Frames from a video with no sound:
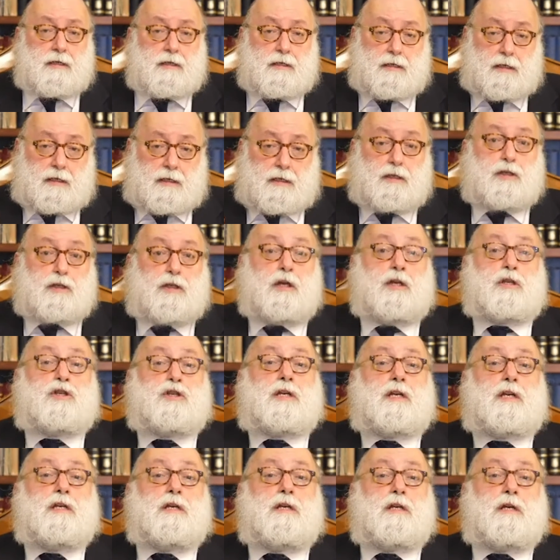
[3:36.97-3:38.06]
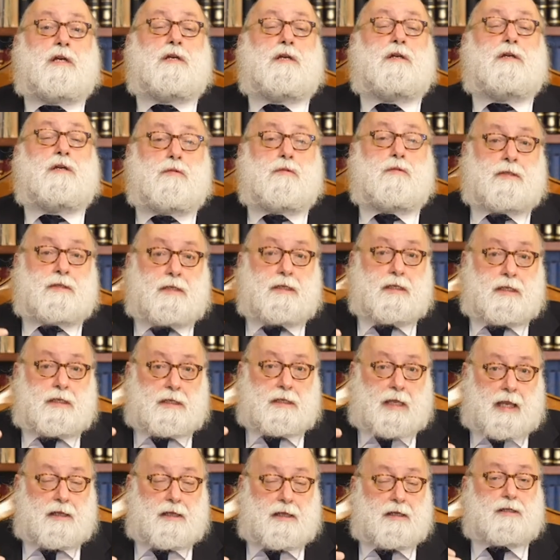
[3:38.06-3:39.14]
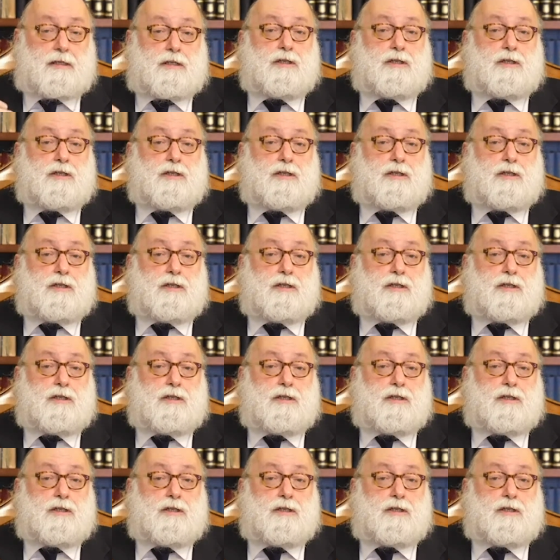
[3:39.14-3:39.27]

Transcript: the Shechina was nostalgic